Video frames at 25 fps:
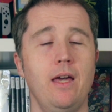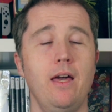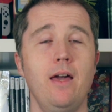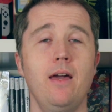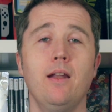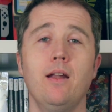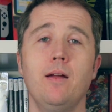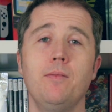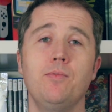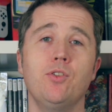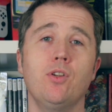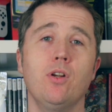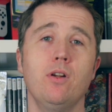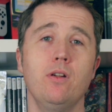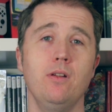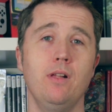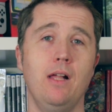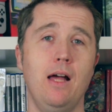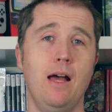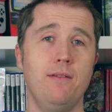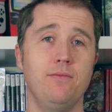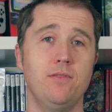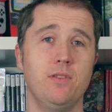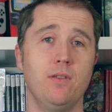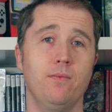And I'm sure you'll
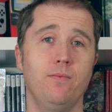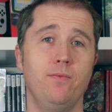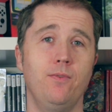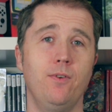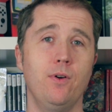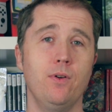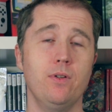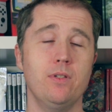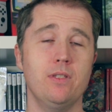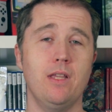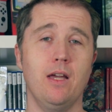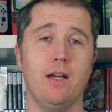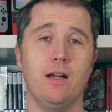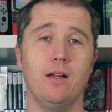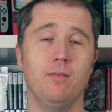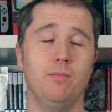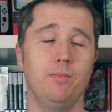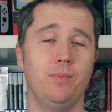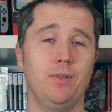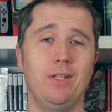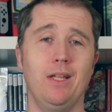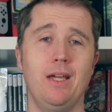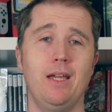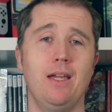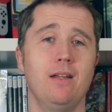have some folks that
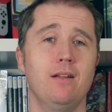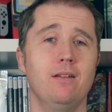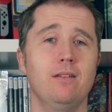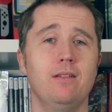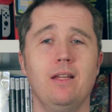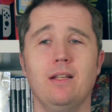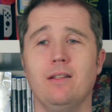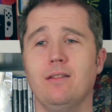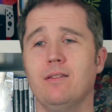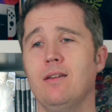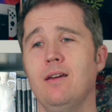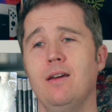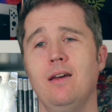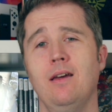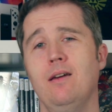complain that,